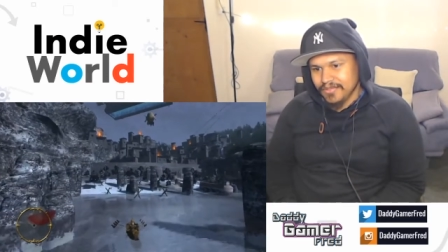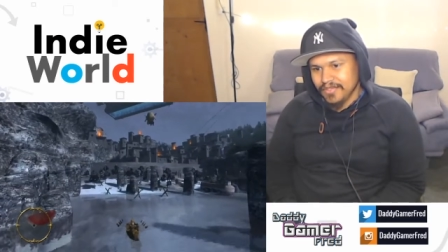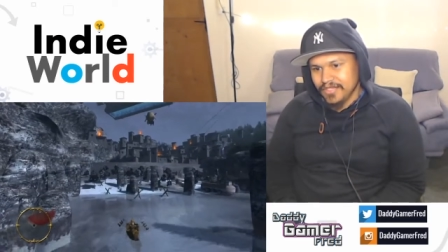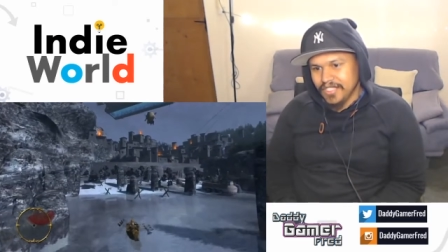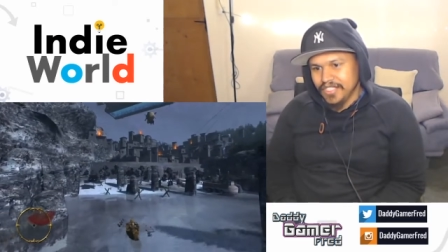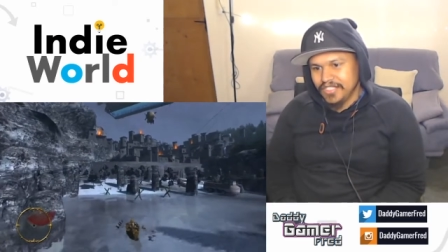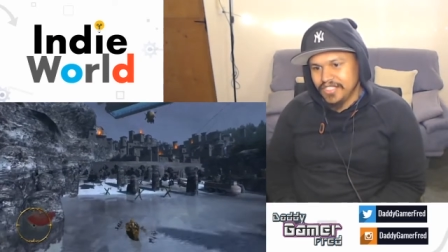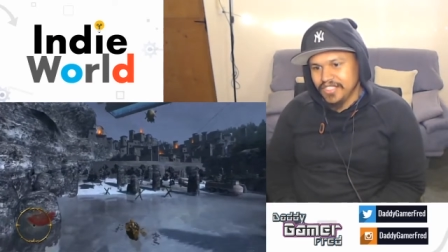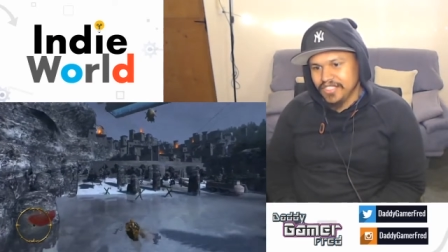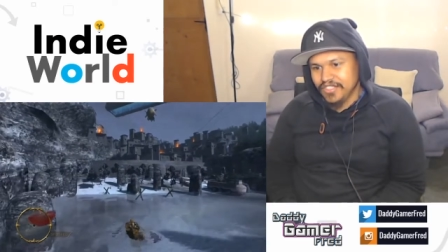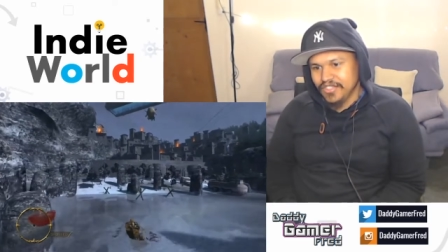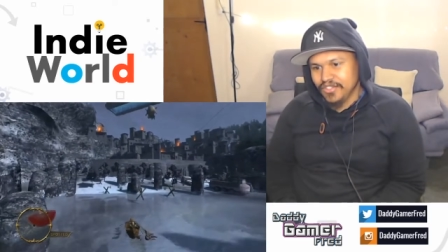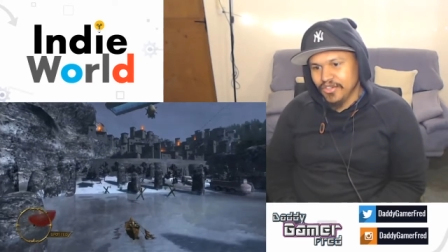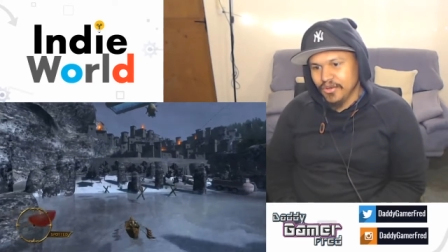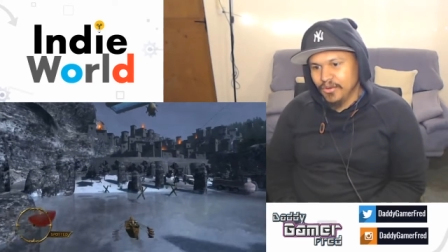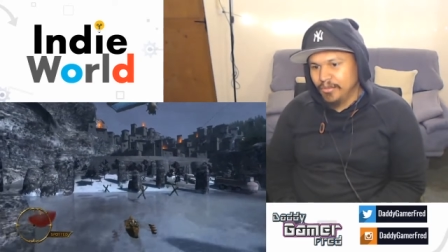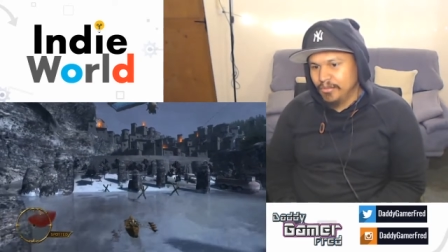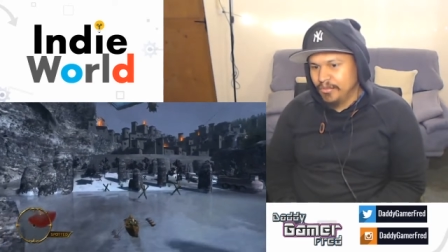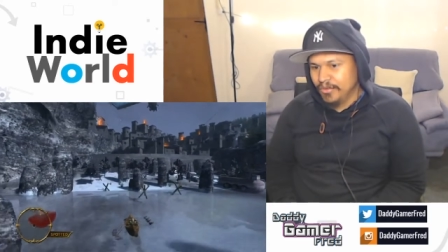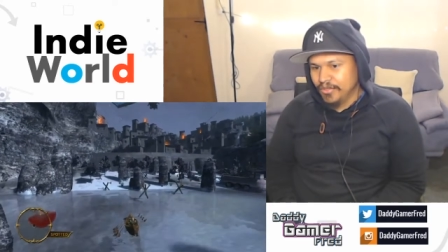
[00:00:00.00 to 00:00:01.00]
Why? This
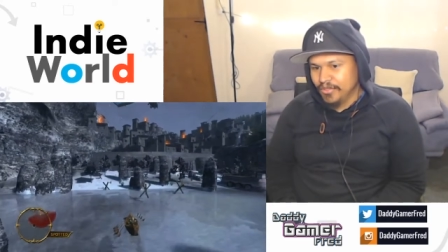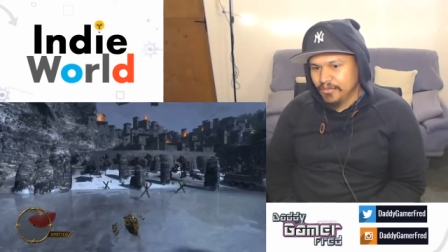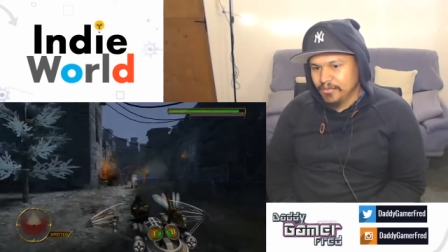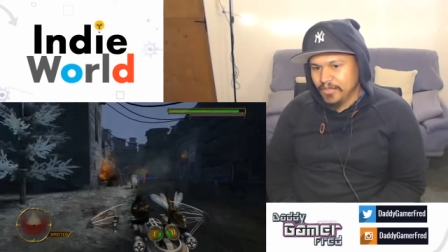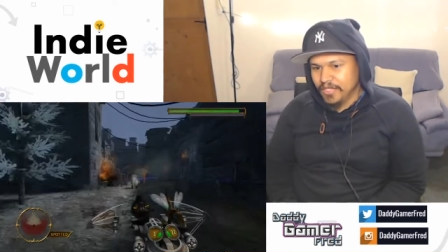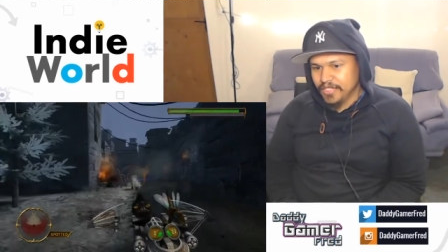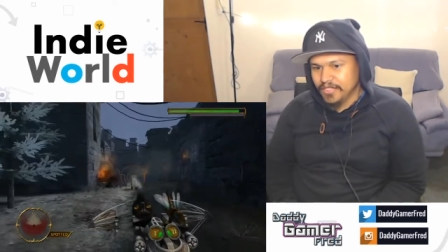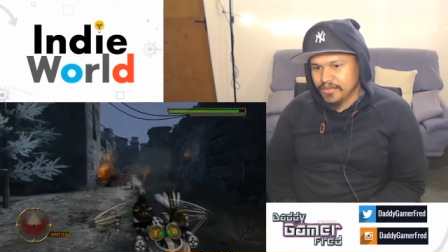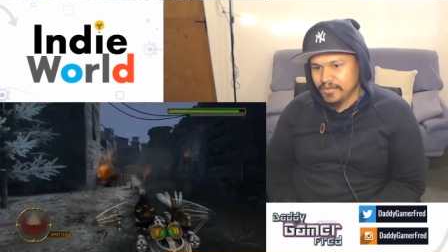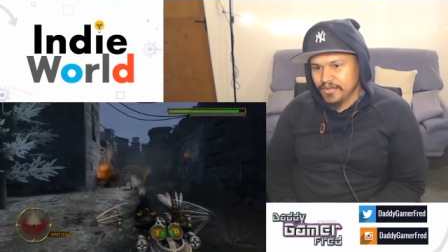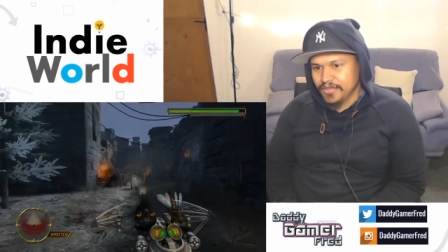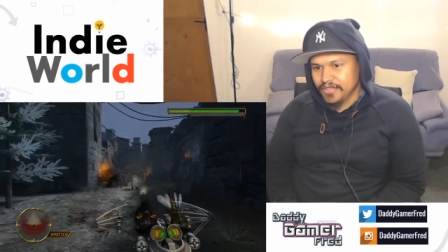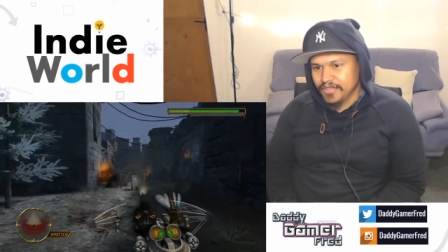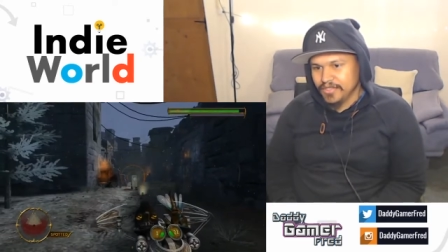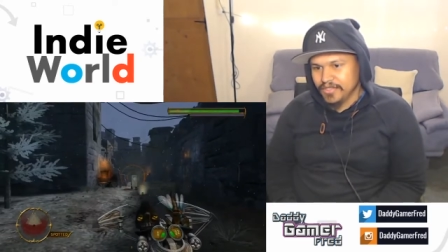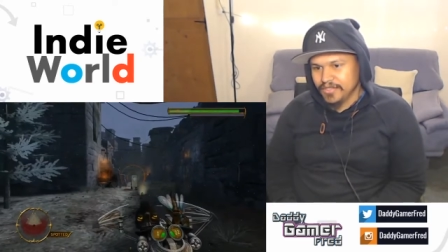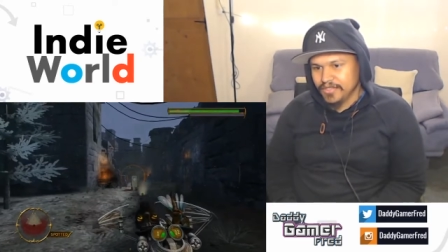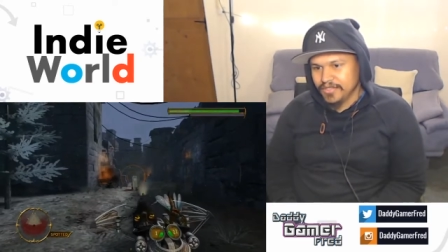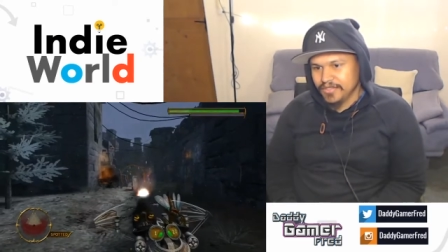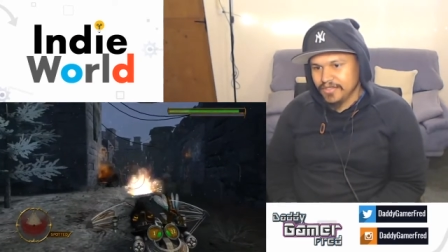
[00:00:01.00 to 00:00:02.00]
is dope. He needs the
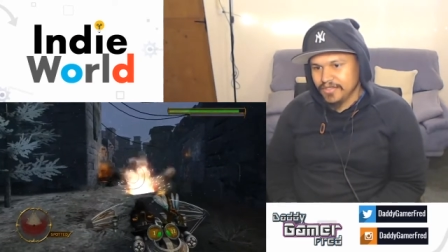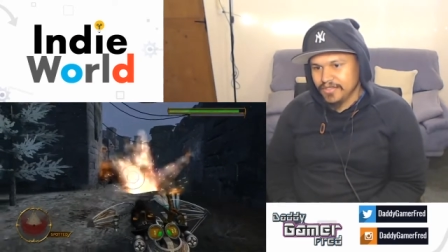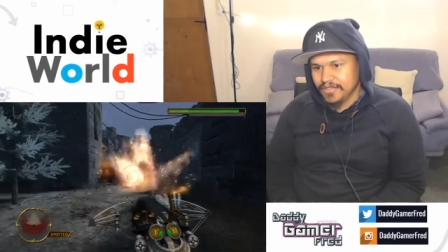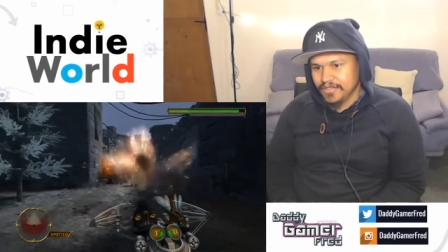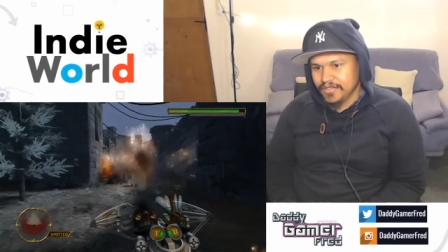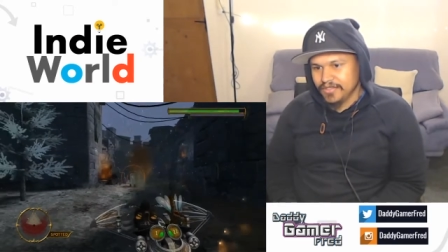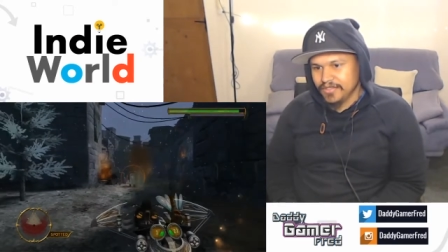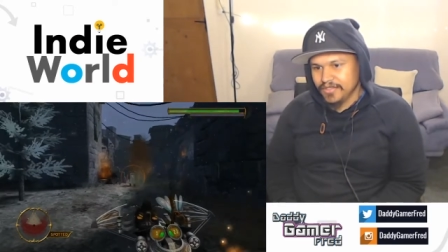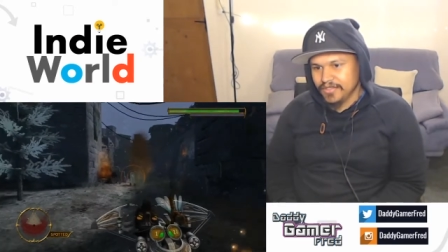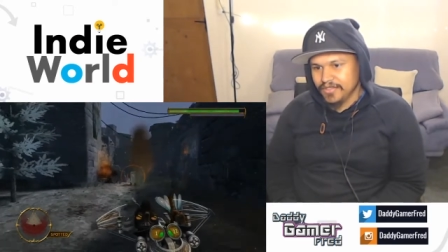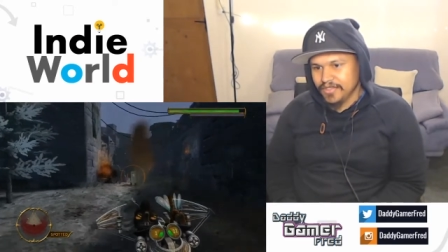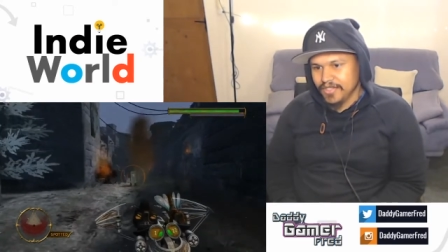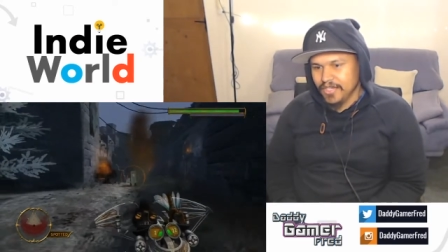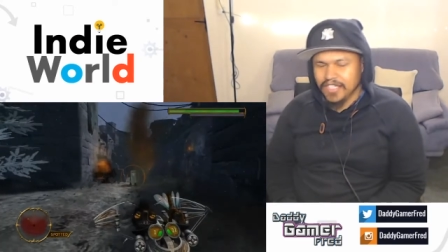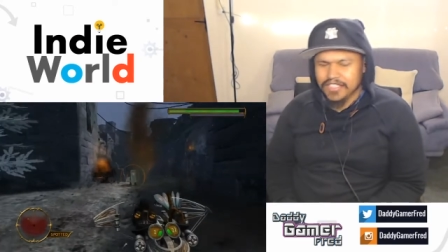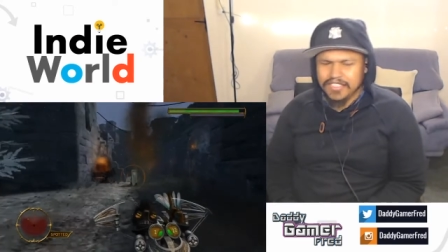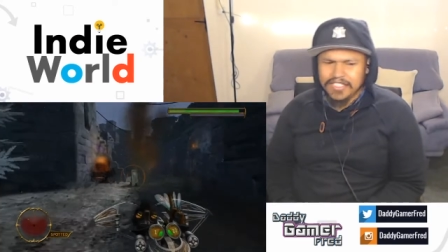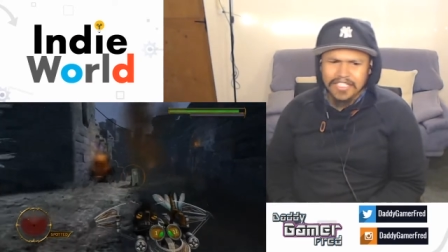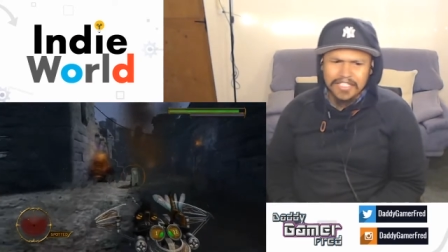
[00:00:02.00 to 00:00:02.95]
cash bad.